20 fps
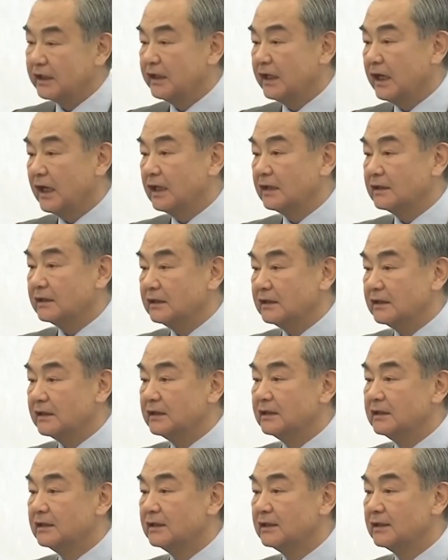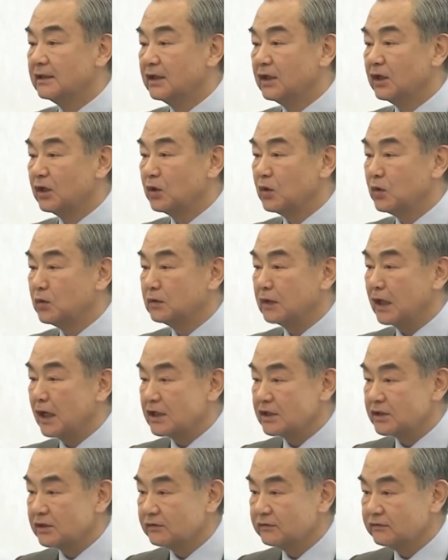harder, especially when there's no
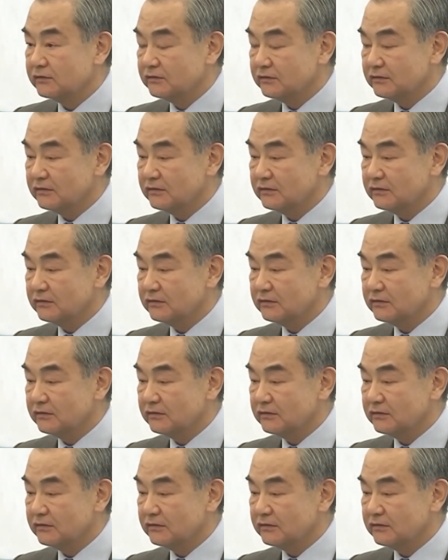travel,